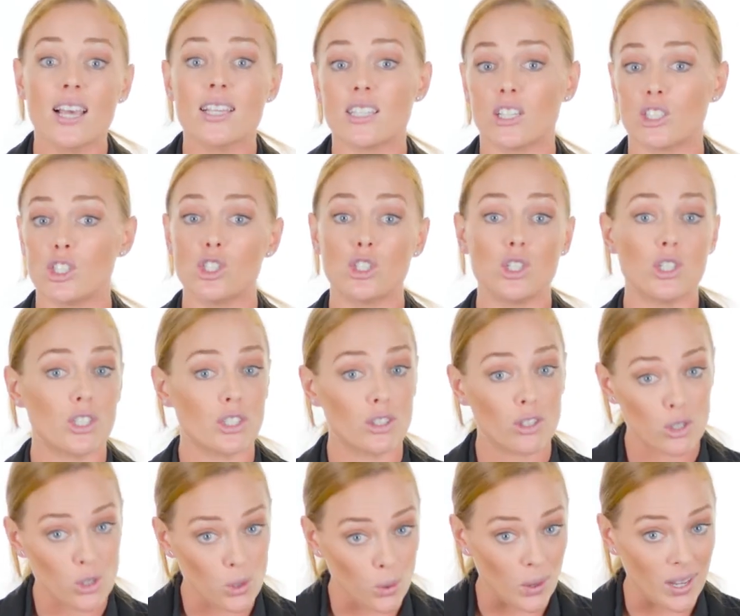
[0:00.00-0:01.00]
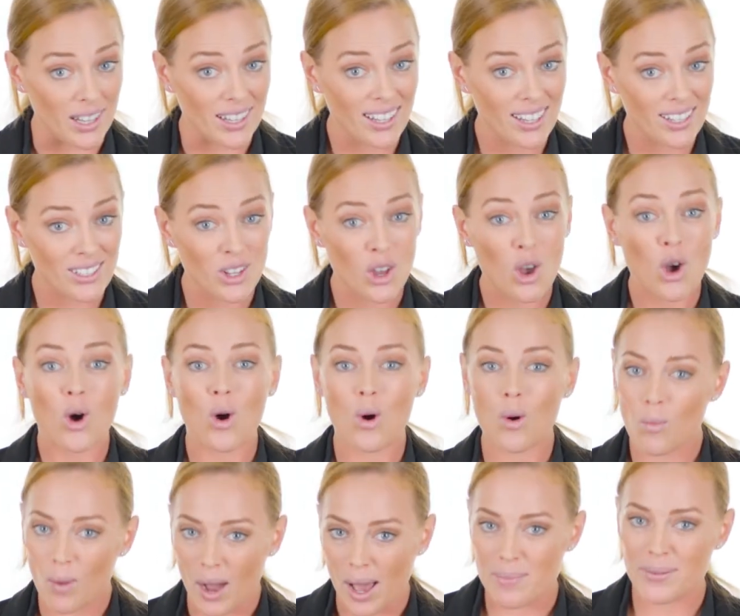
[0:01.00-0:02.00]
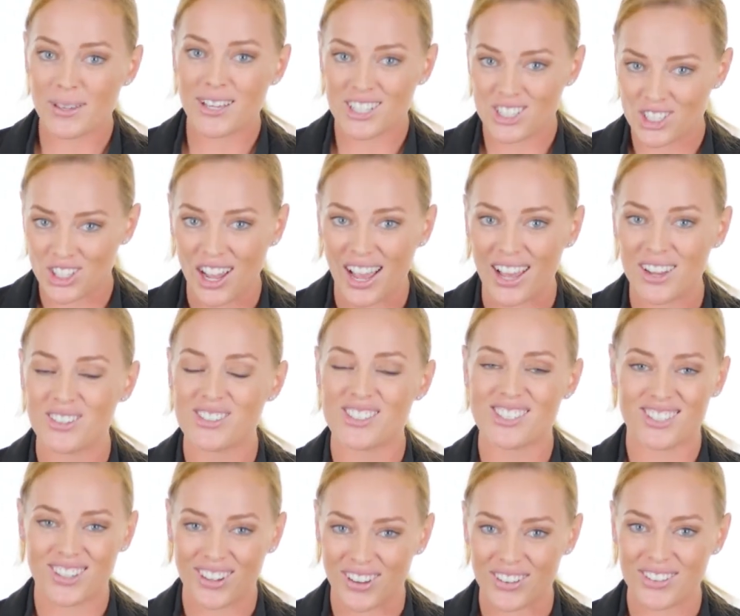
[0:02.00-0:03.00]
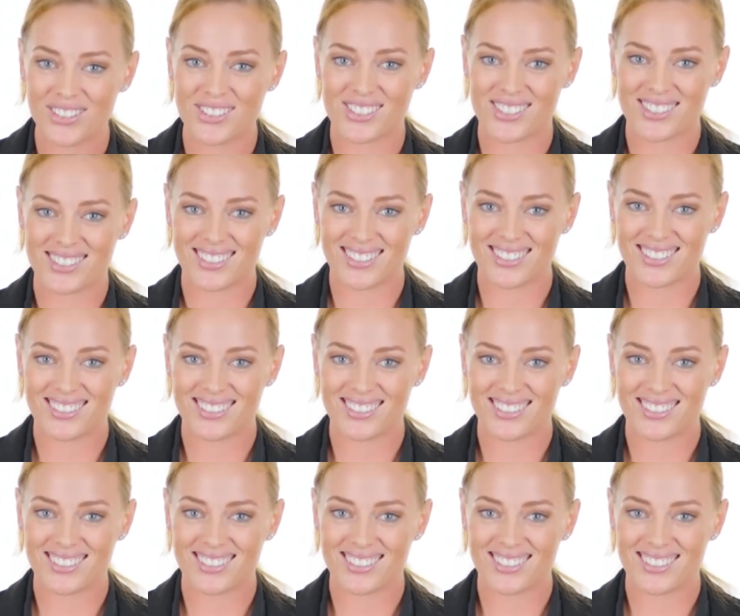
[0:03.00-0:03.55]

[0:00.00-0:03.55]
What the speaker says: such as using the toilet or wiping a child's nose.